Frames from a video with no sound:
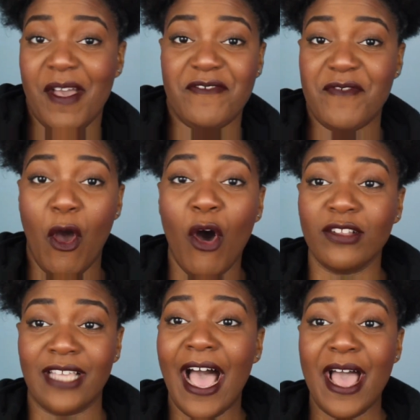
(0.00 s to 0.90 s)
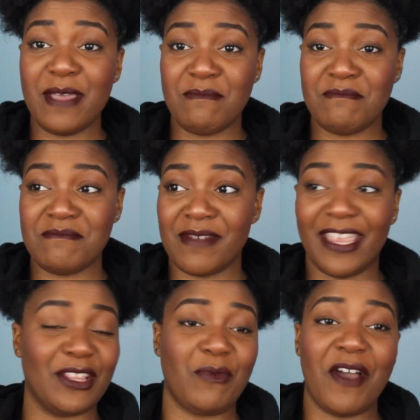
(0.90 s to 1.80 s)
My all-time
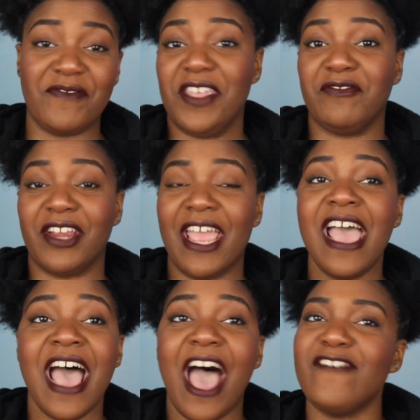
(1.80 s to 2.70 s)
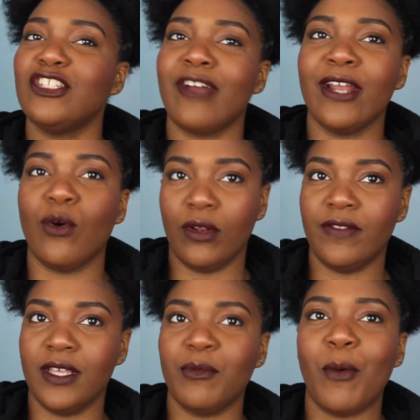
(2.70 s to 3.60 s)
Kilowatt favorite. I haven't tried
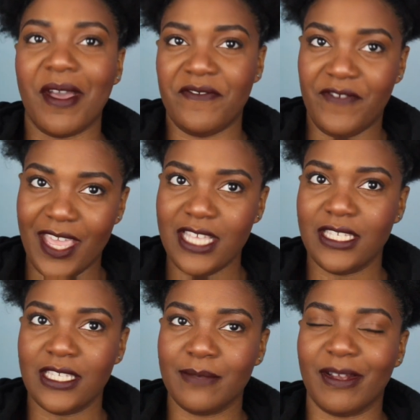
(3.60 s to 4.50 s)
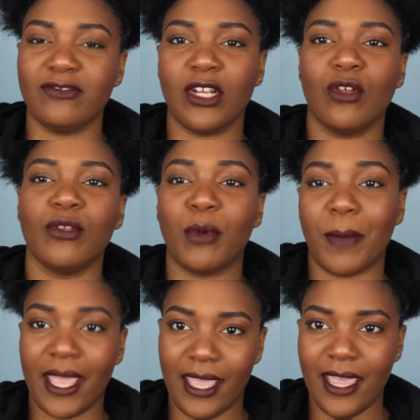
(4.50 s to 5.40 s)
all of them on my face, but I've tried all of them
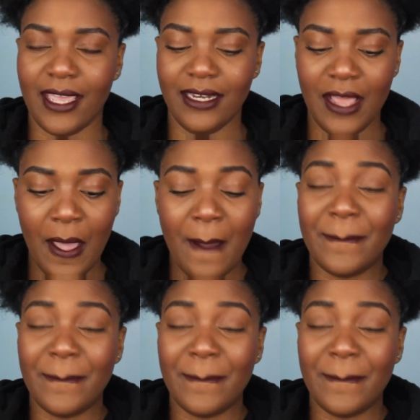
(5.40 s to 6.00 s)
on my hand.